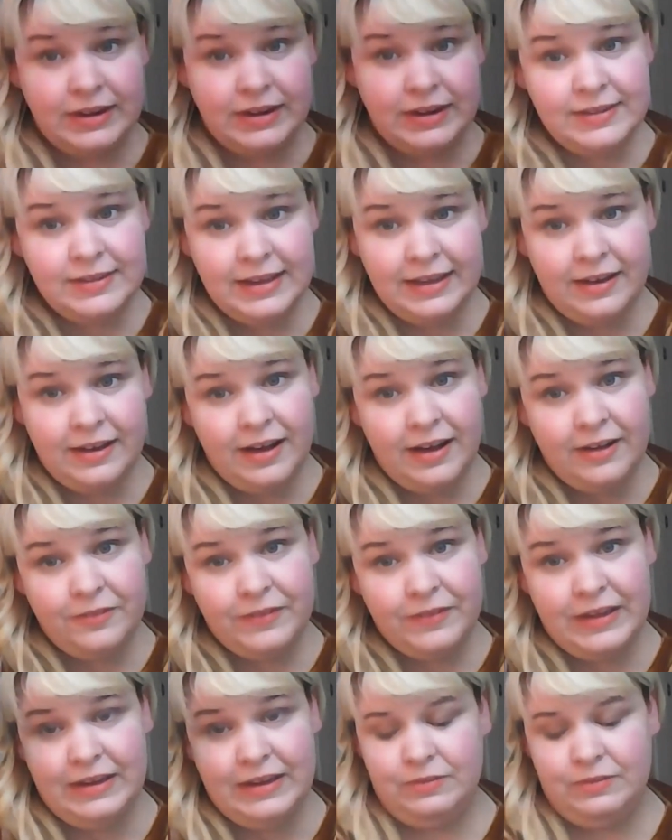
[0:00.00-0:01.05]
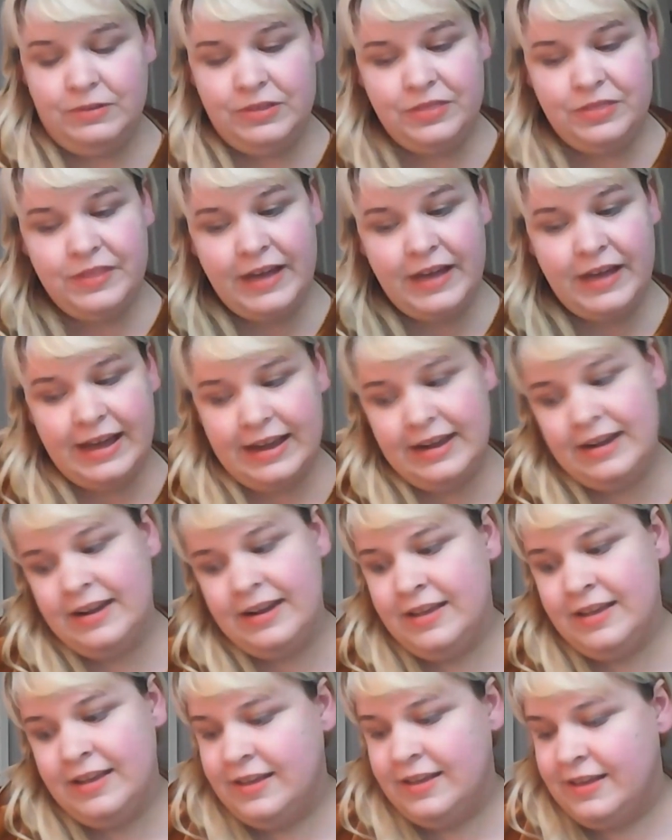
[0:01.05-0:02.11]
going to take off. And with that,
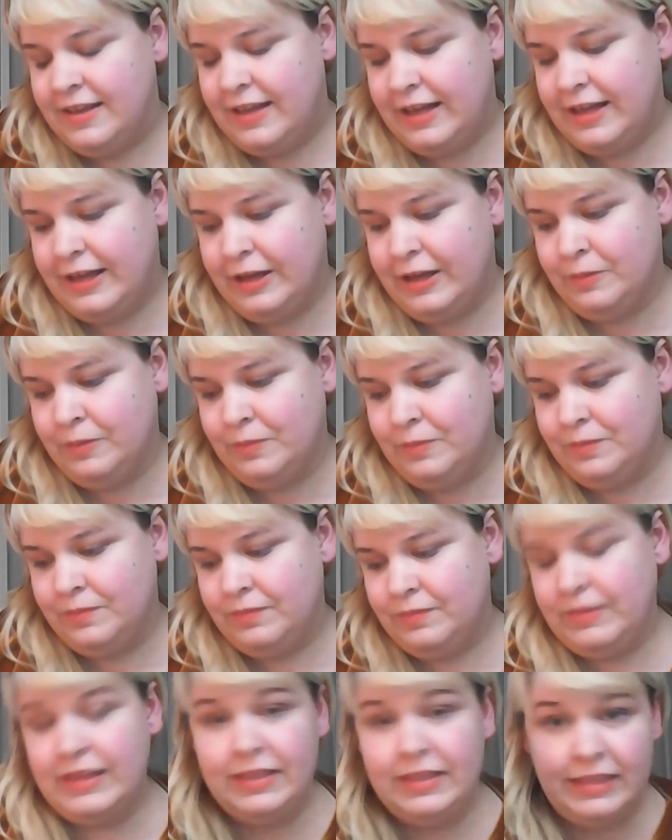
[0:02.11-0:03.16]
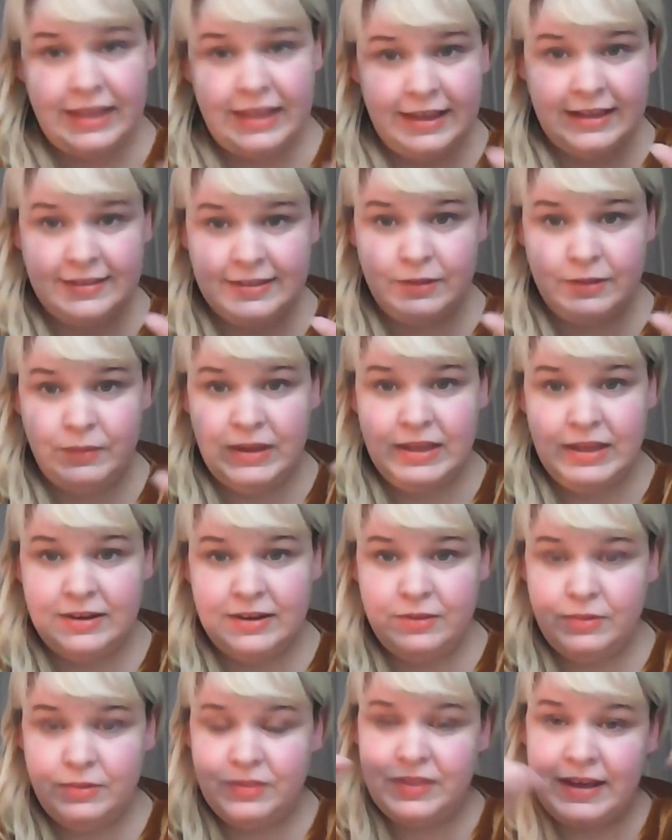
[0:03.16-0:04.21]
like I said, we
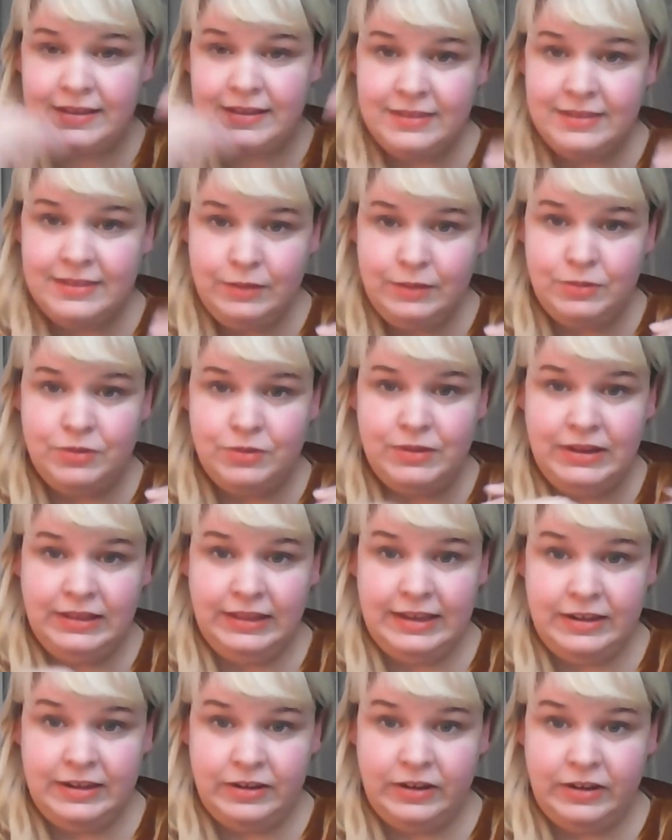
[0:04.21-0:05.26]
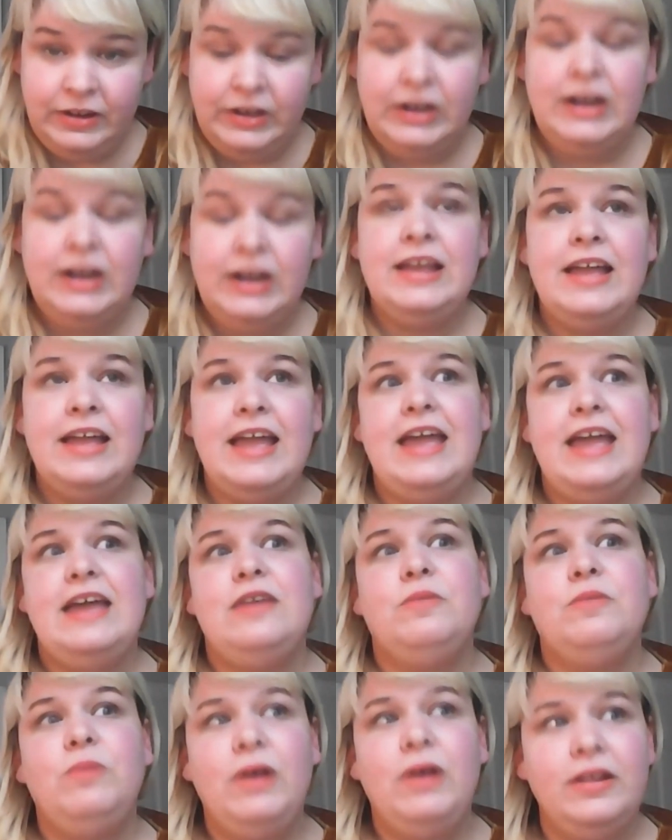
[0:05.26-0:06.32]
ended with that scene between Lindner
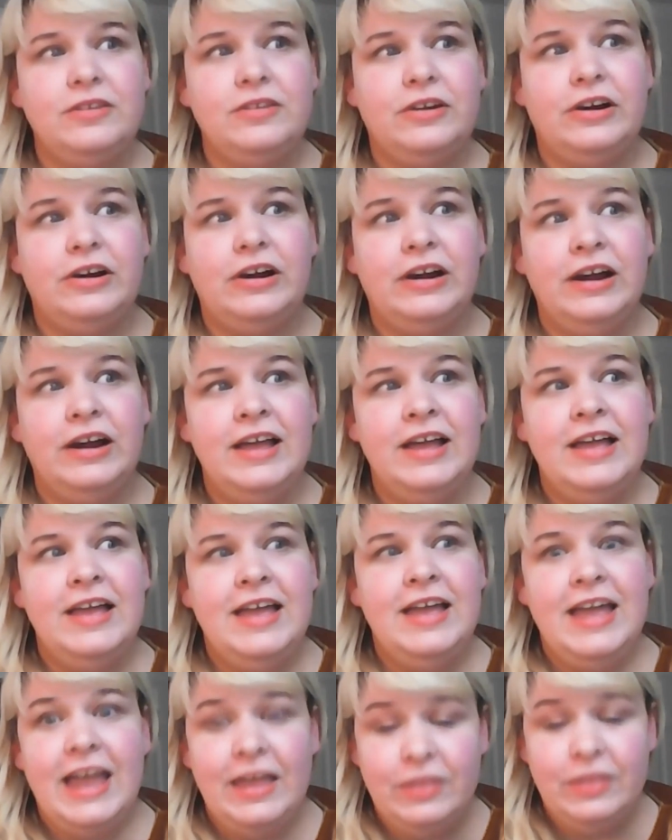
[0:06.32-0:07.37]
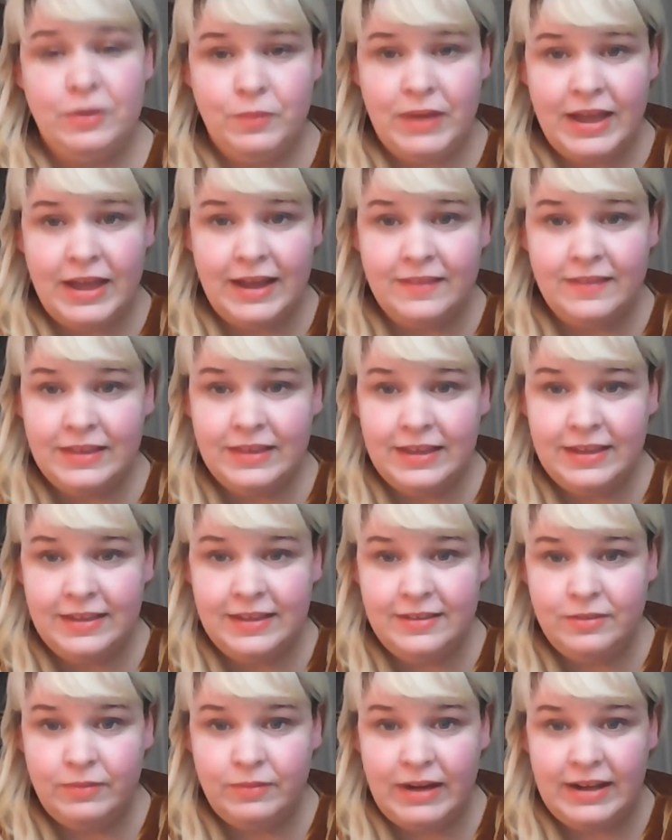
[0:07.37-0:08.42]
and Walter, and then we had the
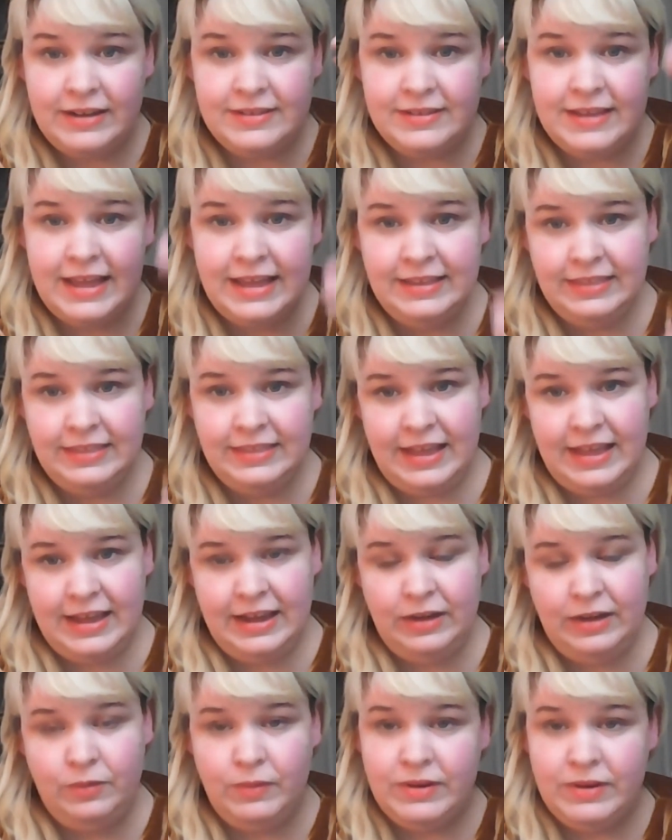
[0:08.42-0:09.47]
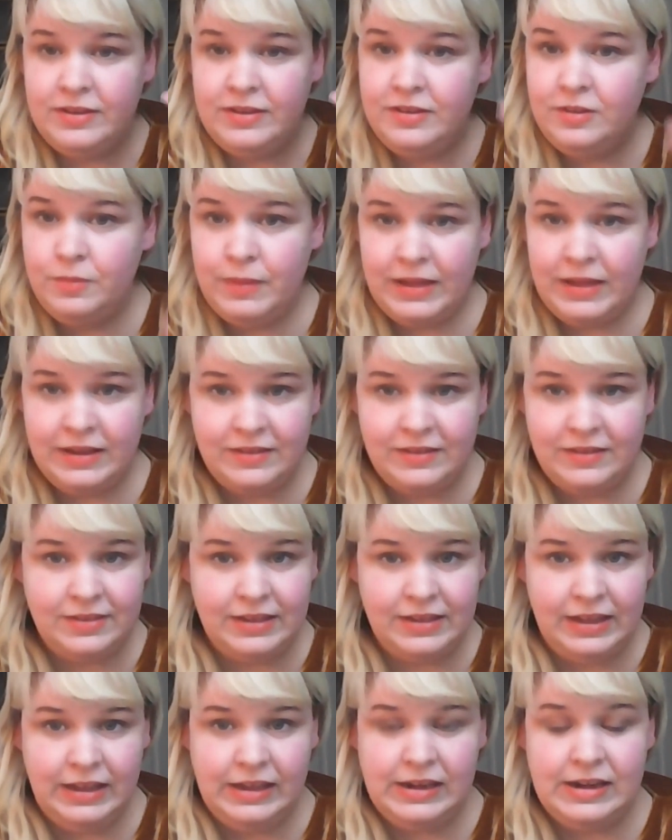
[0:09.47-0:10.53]
kids write a 10-line, 1 to 2 page
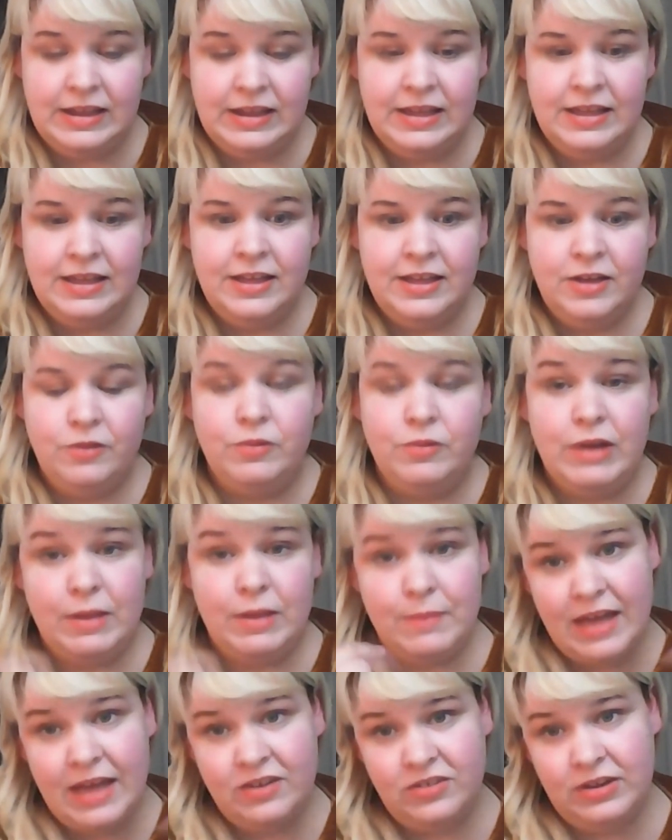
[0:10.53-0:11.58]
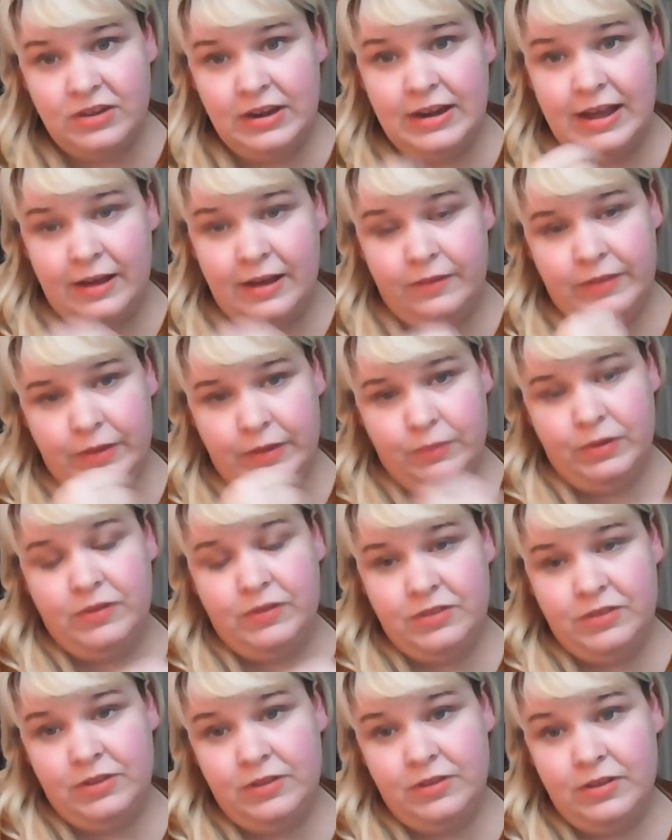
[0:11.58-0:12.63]
scene, reimagining how they would
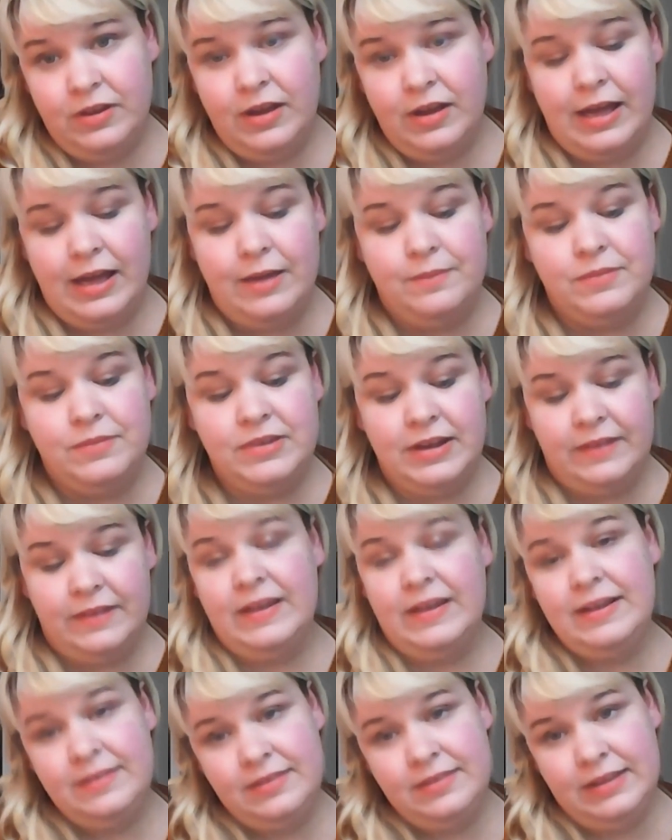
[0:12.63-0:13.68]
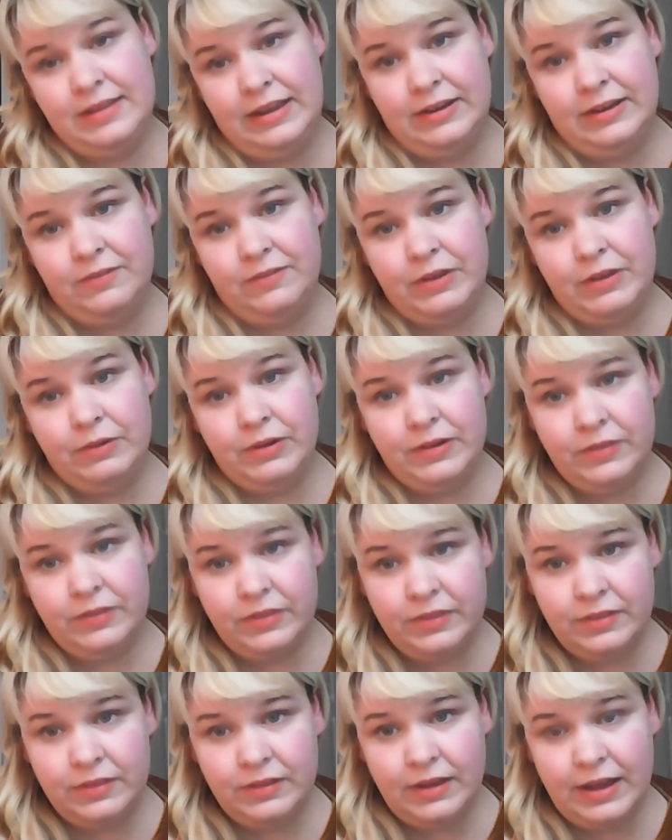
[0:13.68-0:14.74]
have done that scene if they were
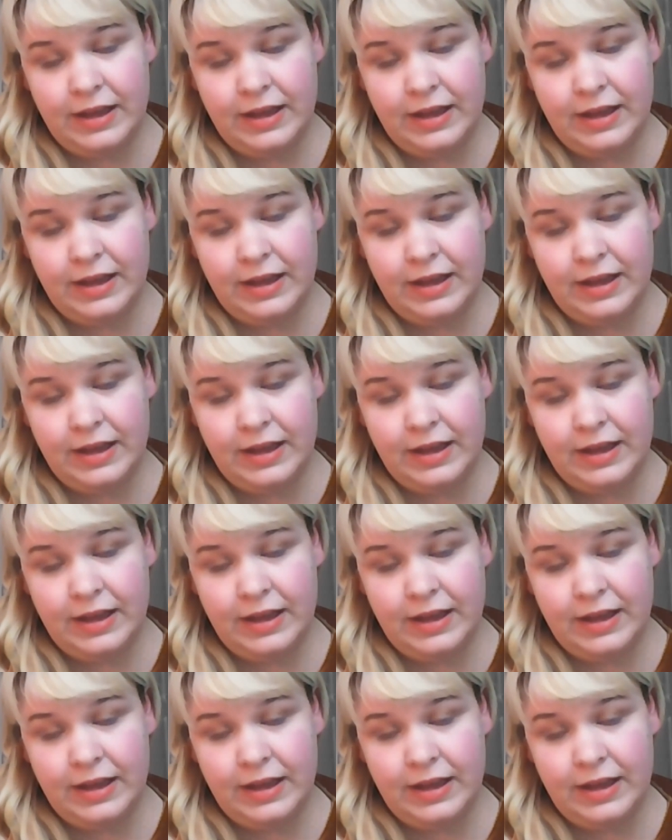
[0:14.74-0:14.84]
in